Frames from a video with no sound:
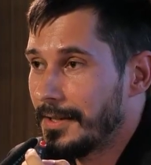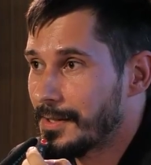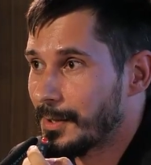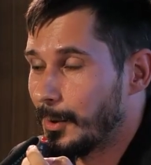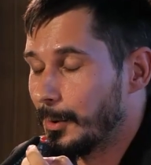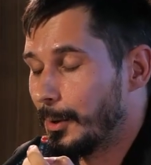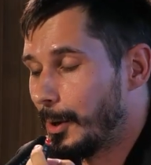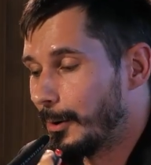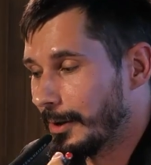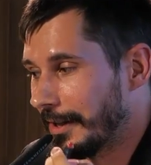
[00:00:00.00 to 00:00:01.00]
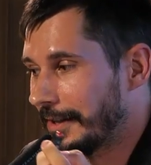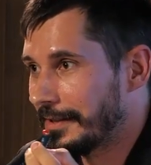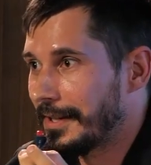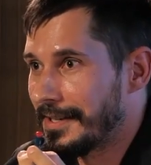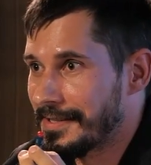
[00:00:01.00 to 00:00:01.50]
So, you know, like
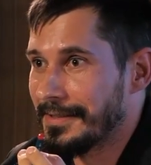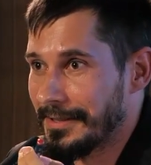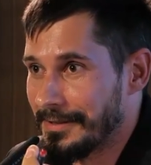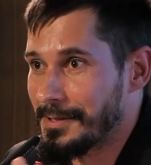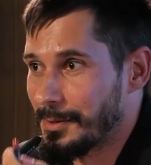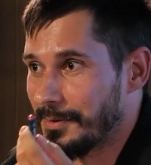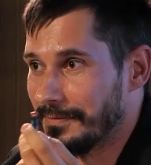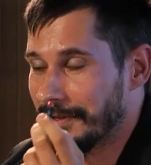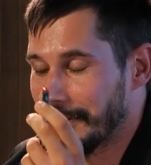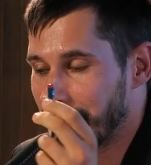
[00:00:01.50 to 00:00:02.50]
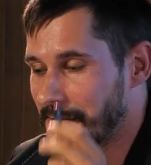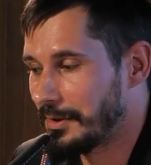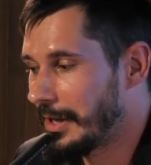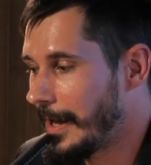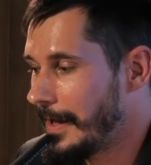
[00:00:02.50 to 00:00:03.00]
it has like this sort of a
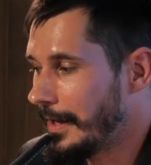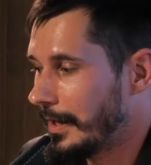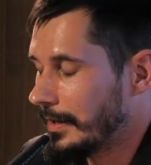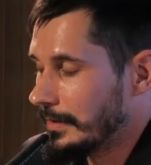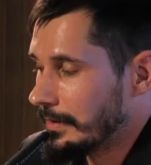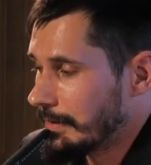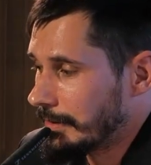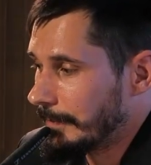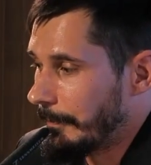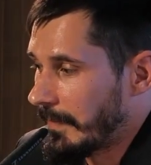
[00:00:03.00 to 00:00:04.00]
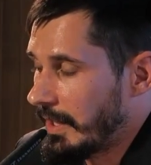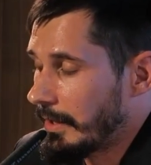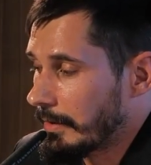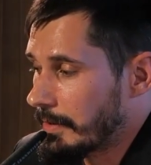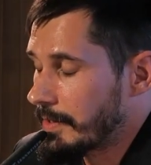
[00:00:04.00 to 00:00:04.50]
history. And
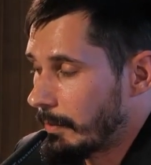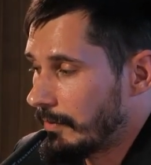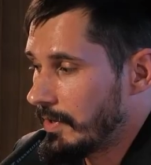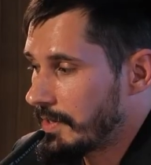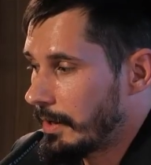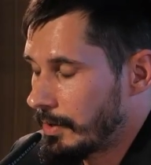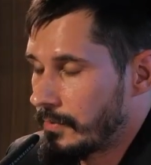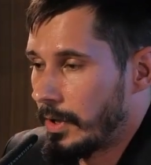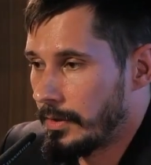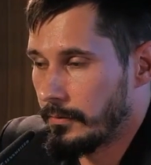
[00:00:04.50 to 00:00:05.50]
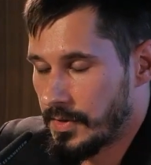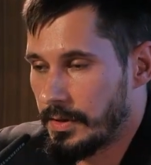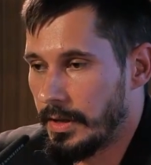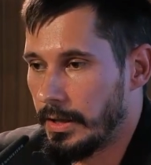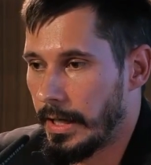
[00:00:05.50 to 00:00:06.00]
some of these centers, once
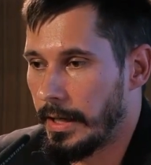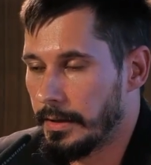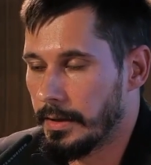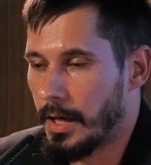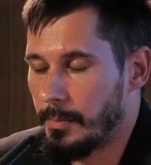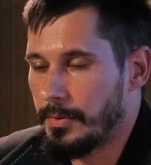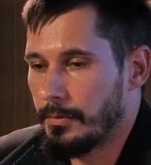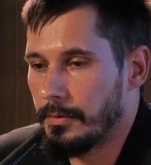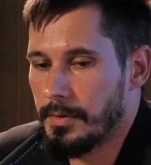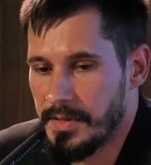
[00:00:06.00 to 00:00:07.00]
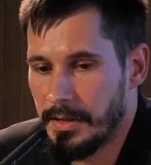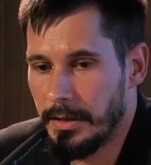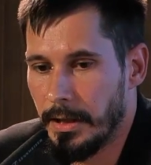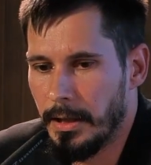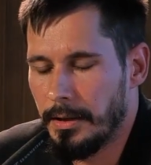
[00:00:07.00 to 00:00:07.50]
they ended up, you could
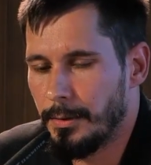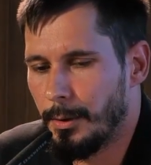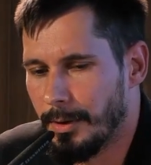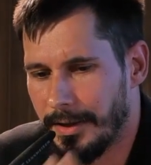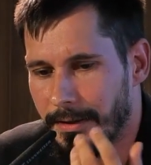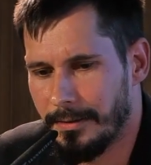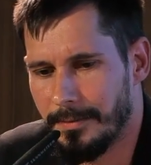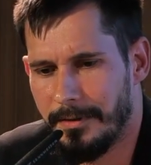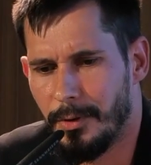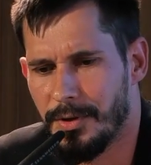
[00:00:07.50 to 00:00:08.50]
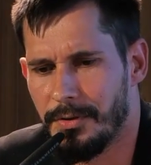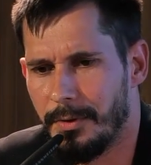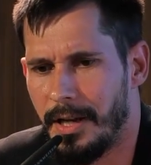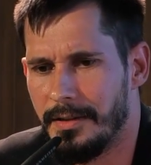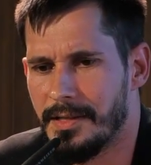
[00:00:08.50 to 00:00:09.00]
see, you know, like I've also
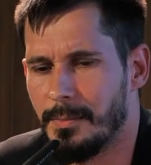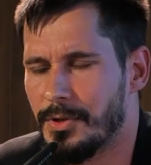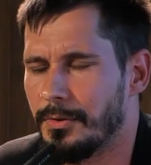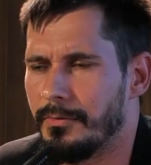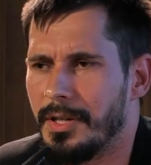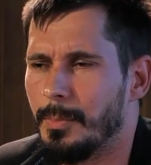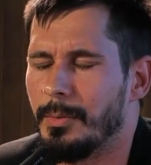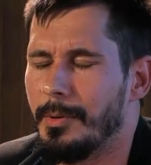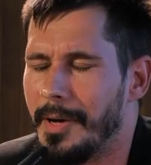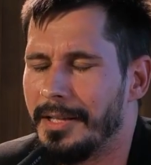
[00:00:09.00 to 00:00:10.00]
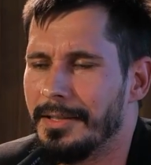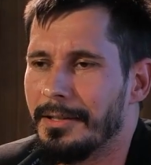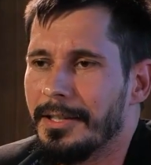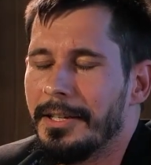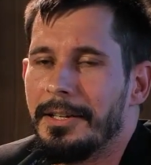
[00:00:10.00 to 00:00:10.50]
read some sort of very problematic
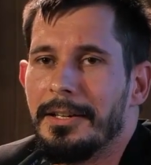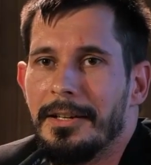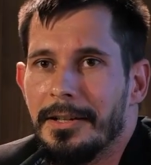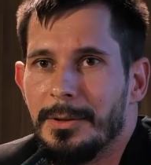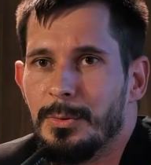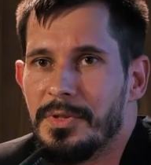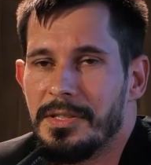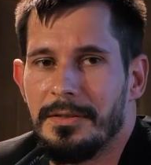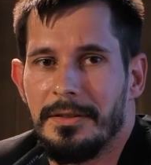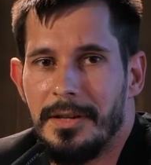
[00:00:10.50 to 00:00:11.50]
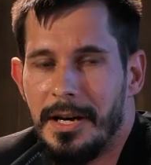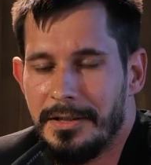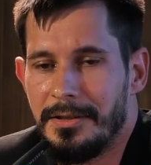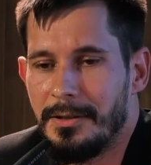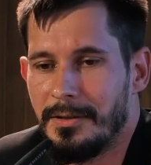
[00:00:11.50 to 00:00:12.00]
like news
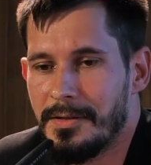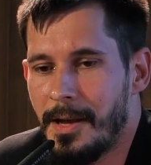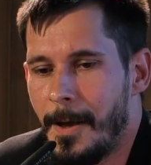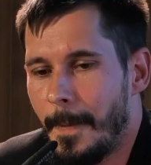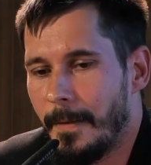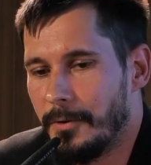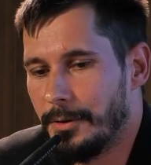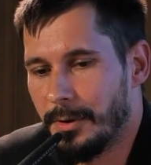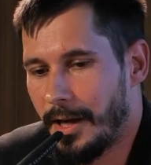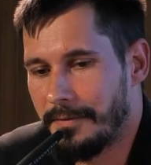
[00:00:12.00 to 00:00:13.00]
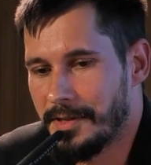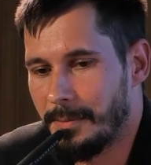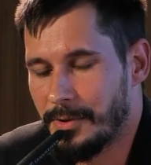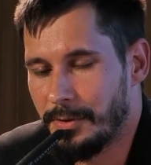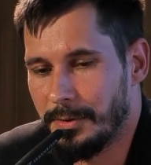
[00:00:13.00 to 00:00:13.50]
articles where you have
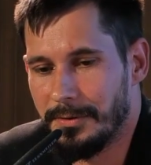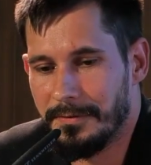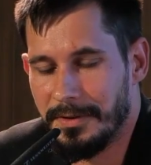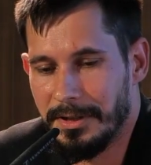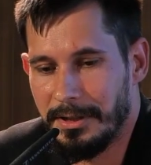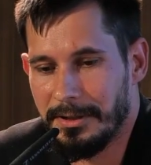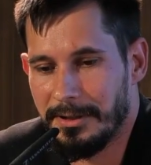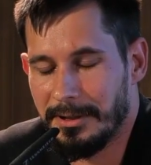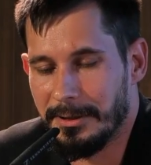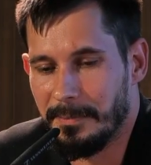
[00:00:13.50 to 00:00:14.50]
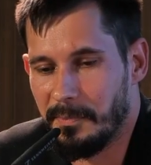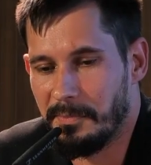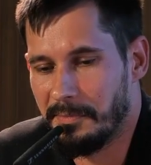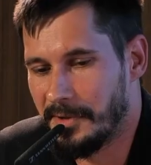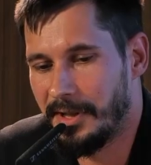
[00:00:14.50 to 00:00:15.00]
some sort of like
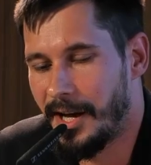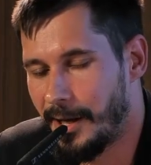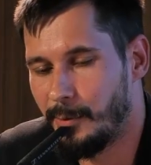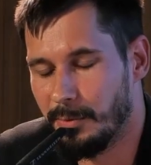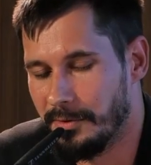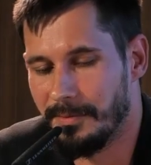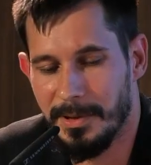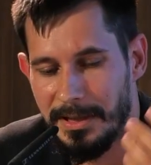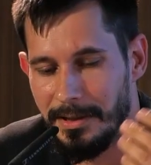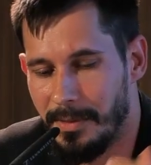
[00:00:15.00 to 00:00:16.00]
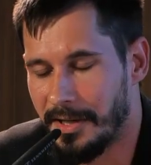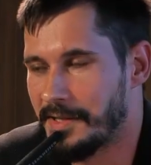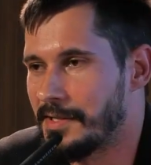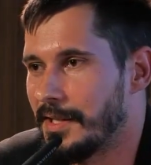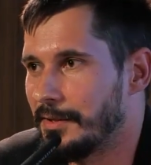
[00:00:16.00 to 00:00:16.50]
the guy who would lead a
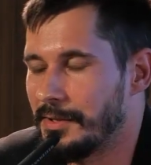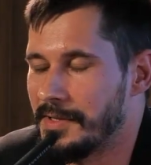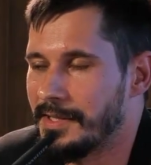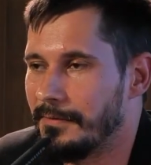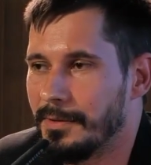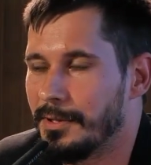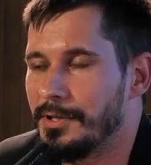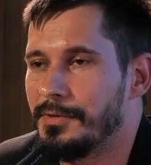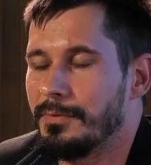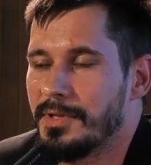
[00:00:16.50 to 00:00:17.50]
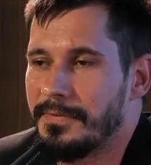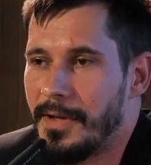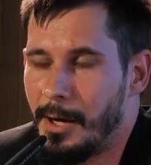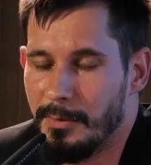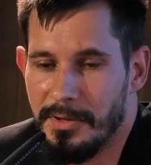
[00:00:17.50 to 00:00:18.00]
Marxist center in some village was
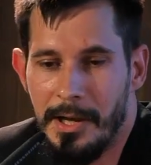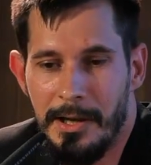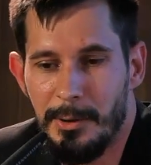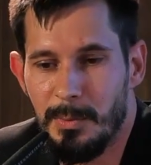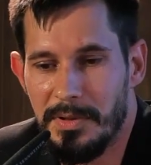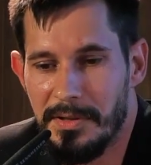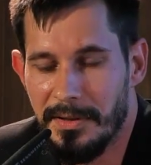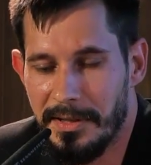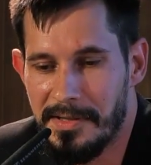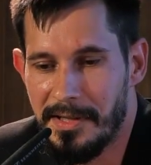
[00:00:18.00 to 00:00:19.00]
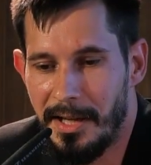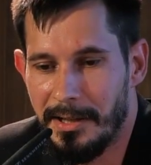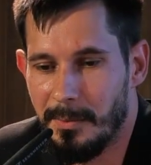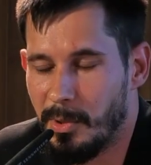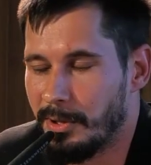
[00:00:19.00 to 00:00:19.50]
found to be like
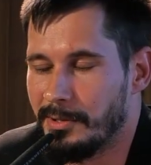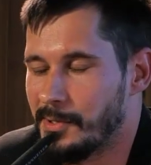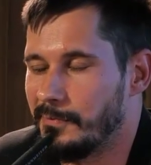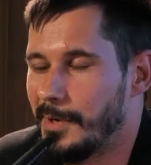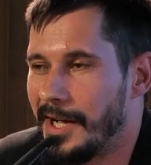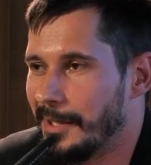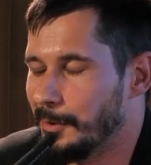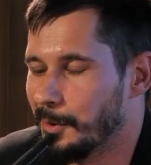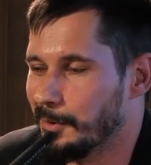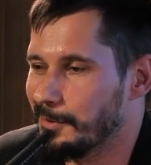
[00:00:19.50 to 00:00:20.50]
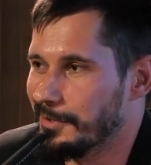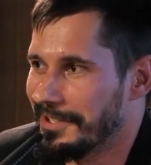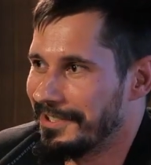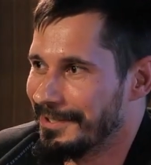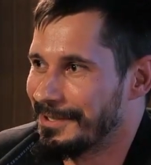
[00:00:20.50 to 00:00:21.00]
selling bottles of wine, you know, to
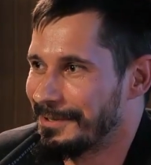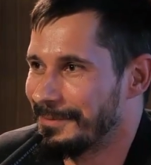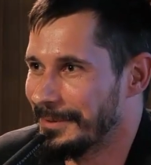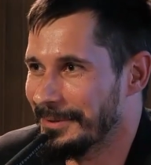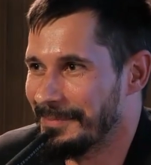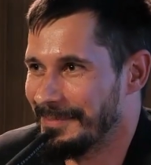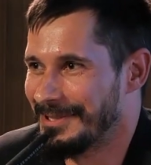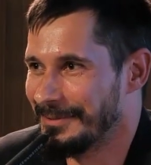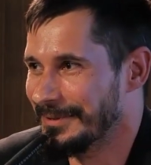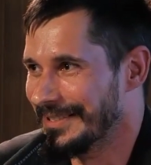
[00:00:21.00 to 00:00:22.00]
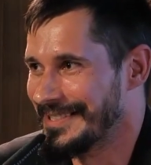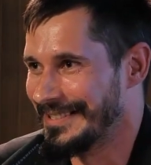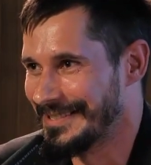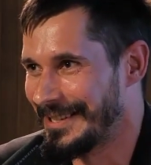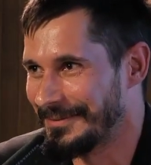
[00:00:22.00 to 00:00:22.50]
like the, you know, the students
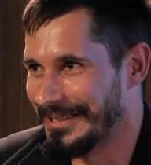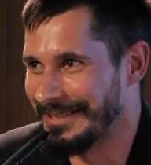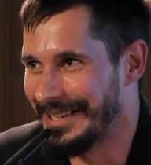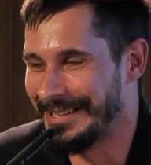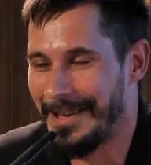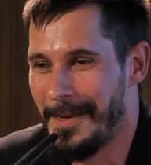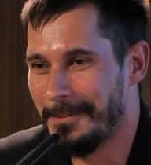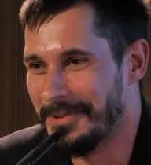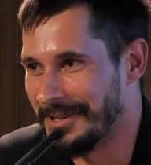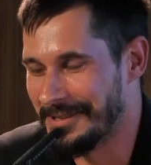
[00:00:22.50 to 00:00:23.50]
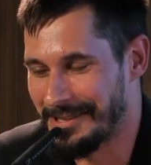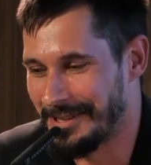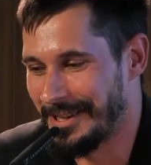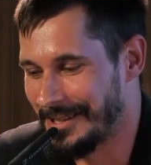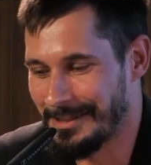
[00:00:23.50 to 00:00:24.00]
and stuff like that, because he
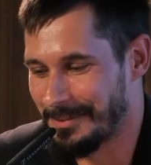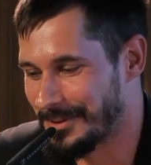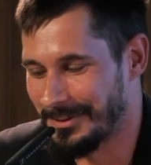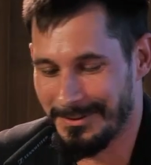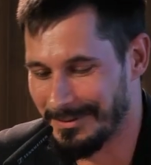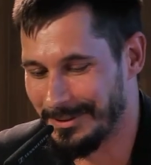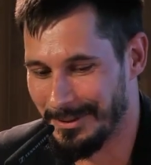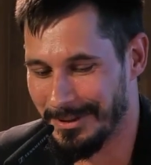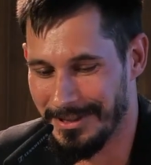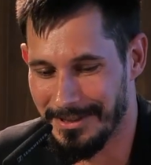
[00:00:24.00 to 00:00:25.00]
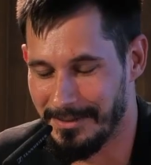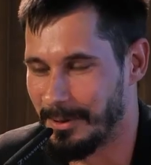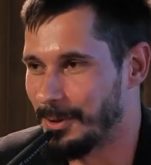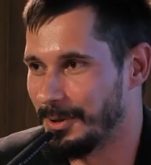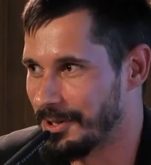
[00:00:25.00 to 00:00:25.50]
had some sort of, you know, as
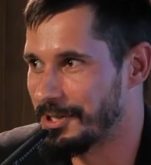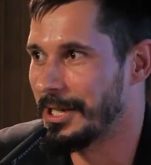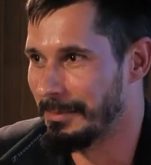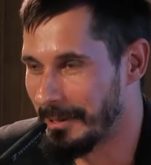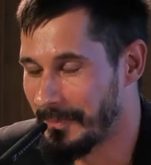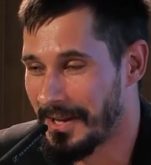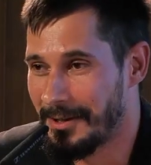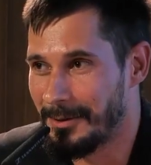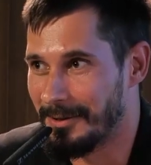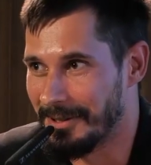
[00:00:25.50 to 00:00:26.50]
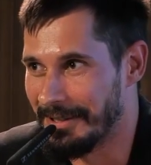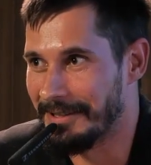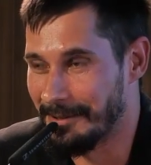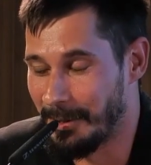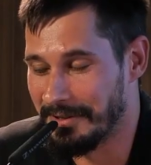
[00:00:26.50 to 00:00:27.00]
we call it, a schema or like
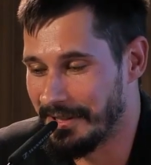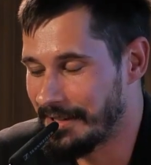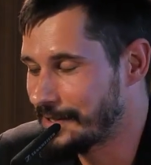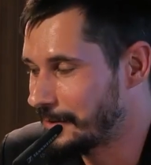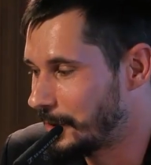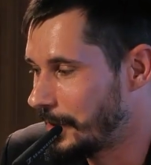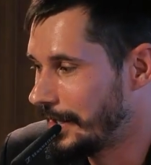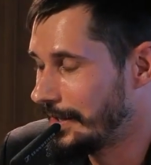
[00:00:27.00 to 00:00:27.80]
a context, you know.